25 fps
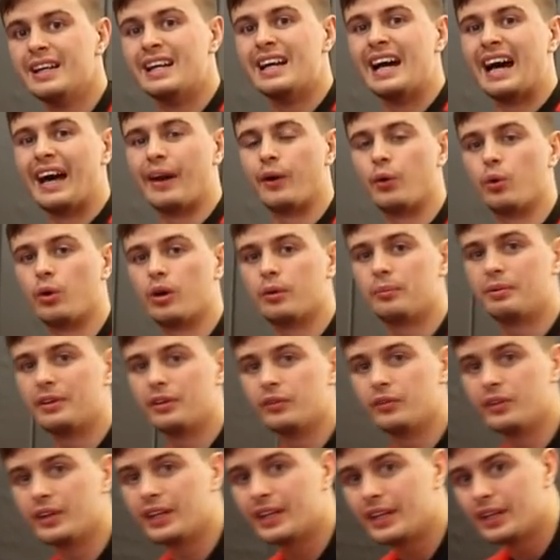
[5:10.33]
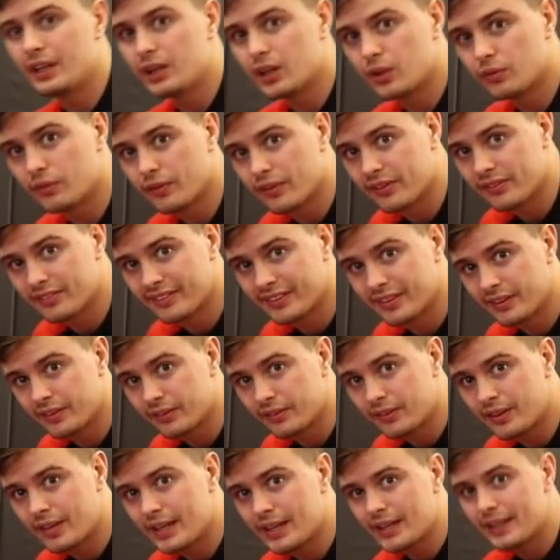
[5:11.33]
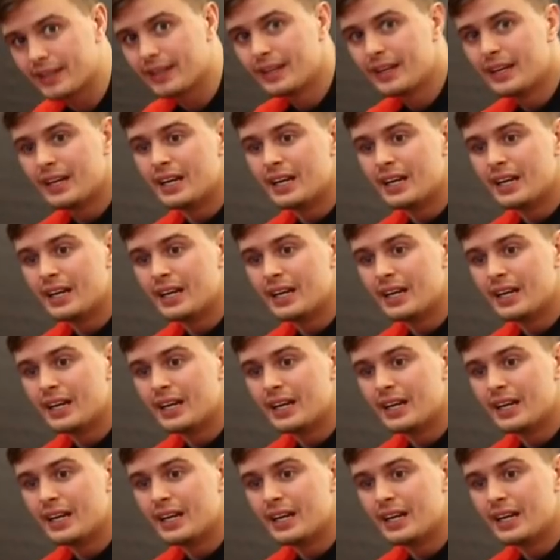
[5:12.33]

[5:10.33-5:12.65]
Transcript: I don't wanna be leaning over the center line